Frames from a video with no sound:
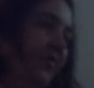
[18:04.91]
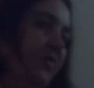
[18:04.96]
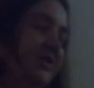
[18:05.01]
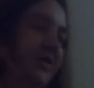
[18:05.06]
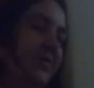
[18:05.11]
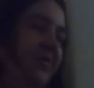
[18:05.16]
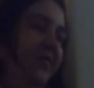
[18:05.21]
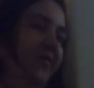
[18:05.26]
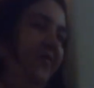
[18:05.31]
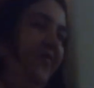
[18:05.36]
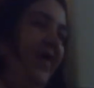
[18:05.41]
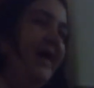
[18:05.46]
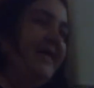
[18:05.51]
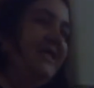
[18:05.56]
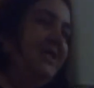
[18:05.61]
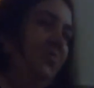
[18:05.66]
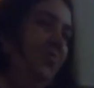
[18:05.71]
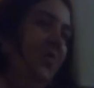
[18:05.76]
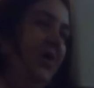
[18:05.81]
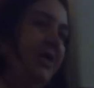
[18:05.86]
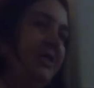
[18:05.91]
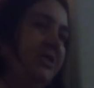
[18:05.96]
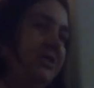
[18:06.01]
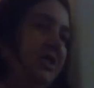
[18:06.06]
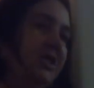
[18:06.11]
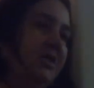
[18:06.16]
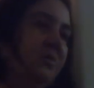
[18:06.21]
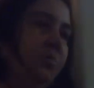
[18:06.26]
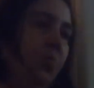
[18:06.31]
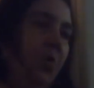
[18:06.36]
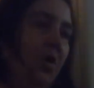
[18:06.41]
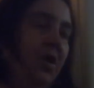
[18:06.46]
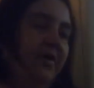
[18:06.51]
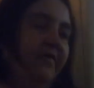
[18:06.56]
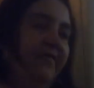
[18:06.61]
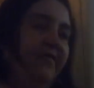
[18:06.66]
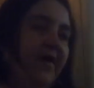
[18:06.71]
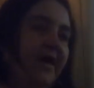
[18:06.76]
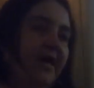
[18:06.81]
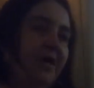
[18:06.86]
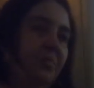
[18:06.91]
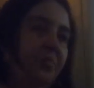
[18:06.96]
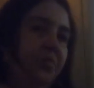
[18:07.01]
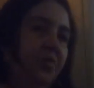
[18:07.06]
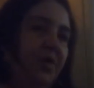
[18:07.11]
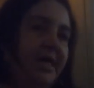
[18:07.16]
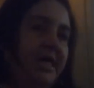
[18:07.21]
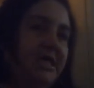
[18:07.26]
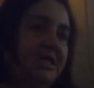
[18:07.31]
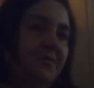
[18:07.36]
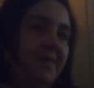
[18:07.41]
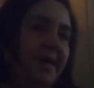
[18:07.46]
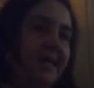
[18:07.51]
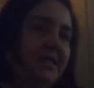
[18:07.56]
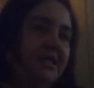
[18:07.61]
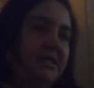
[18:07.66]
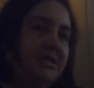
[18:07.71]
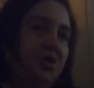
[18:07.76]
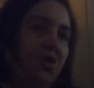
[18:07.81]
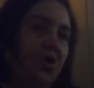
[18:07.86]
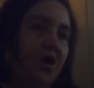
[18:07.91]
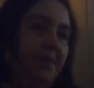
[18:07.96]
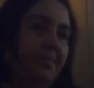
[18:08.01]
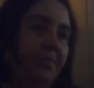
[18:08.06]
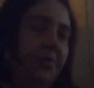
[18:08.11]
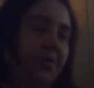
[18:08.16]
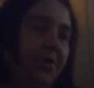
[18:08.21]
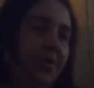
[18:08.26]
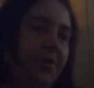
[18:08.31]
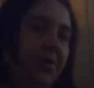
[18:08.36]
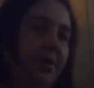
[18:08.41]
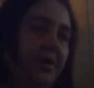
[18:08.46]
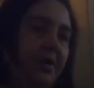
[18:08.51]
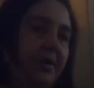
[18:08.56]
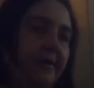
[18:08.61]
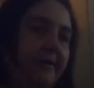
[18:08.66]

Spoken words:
So refraction works just well and fucking plenty to make the sky blue.